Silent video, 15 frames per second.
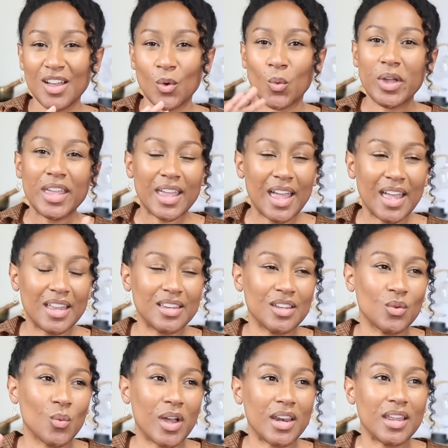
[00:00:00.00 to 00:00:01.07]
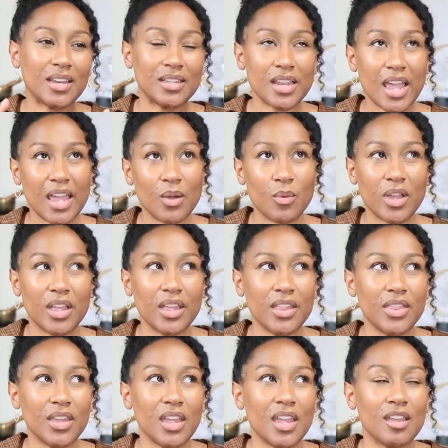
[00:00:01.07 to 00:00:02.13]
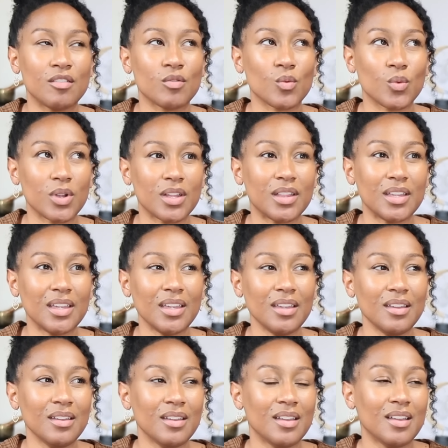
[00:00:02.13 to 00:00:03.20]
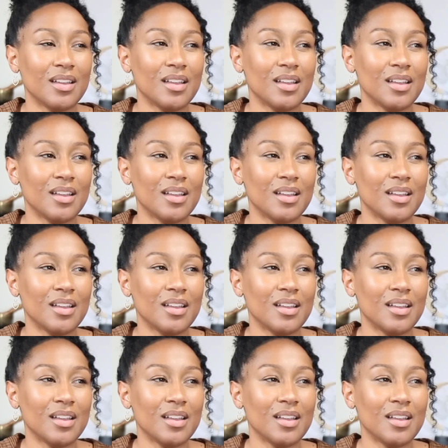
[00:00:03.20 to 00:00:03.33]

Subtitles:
weekend and wedding day with is really